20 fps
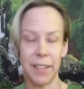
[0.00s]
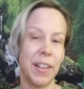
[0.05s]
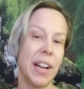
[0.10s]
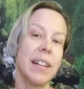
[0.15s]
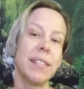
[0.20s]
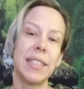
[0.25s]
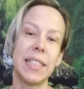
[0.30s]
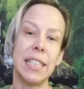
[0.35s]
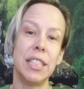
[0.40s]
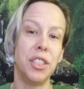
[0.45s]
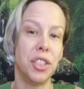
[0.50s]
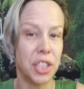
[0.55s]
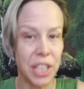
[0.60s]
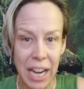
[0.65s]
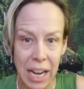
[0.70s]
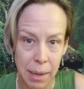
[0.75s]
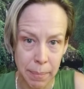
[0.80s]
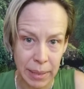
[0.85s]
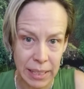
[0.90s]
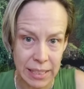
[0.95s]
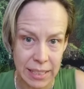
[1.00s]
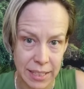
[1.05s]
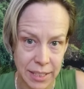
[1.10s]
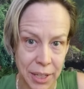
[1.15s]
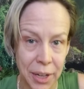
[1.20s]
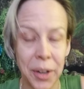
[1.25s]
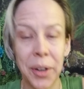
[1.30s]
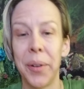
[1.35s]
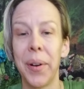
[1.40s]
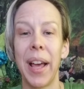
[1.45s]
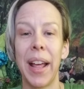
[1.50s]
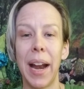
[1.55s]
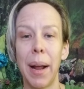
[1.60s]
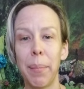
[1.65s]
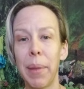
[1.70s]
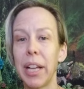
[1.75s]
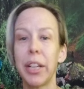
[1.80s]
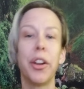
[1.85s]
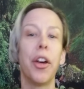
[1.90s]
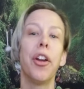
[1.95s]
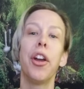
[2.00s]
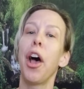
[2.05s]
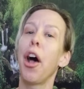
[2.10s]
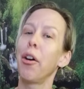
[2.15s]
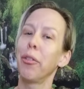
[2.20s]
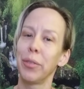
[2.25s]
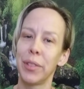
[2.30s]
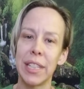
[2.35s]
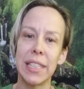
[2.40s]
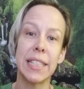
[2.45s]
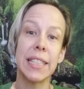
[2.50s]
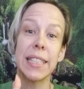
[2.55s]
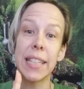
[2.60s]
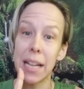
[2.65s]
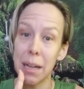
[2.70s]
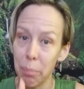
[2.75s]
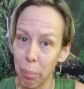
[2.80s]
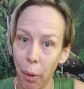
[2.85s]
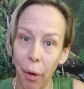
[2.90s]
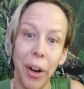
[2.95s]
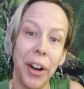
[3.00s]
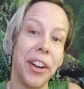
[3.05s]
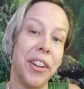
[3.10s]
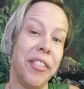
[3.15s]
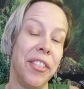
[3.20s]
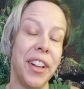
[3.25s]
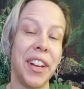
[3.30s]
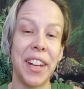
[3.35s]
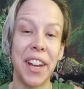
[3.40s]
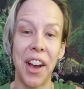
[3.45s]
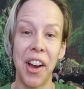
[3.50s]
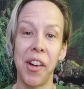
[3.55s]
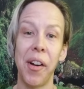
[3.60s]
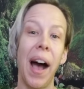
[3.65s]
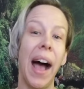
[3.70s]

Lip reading: I was in jammies, yo. And I'm like, no, this is an important video.